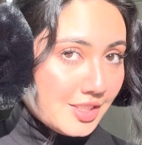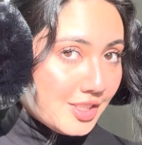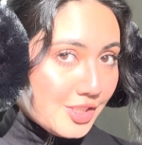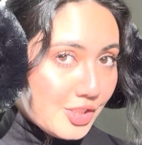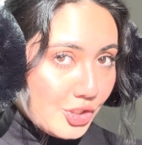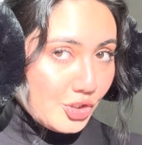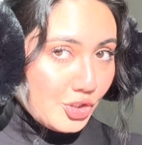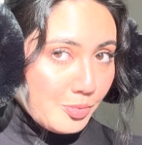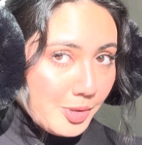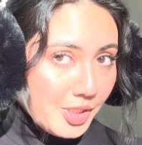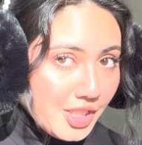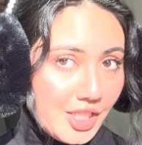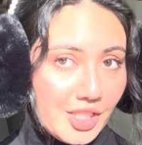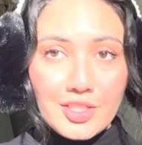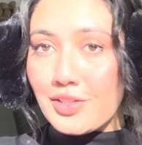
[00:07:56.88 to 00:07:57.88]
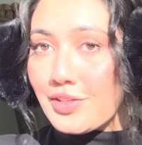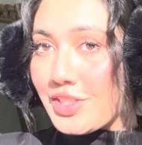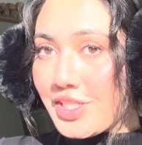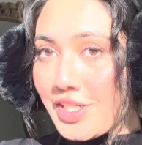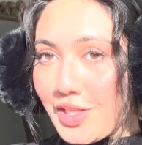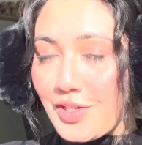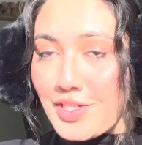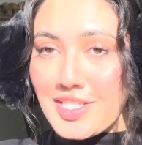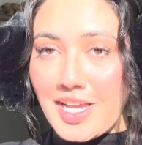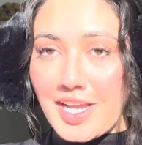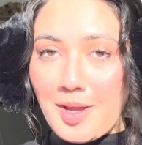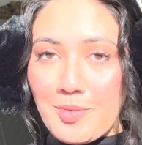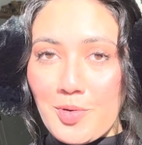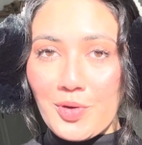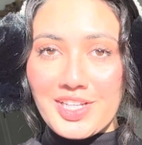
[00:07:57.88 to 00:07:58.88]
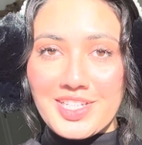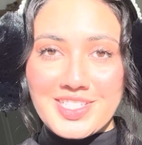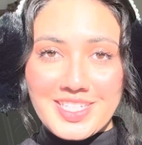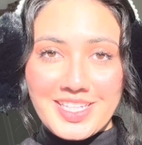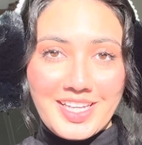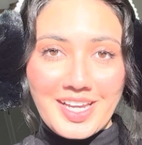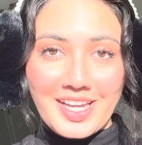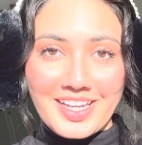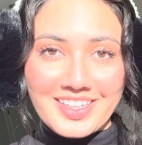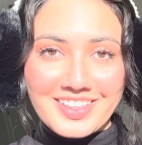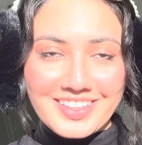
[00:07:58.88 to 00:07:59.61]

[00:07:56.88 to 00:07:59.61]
Super cute. It looks like I'm going skiing.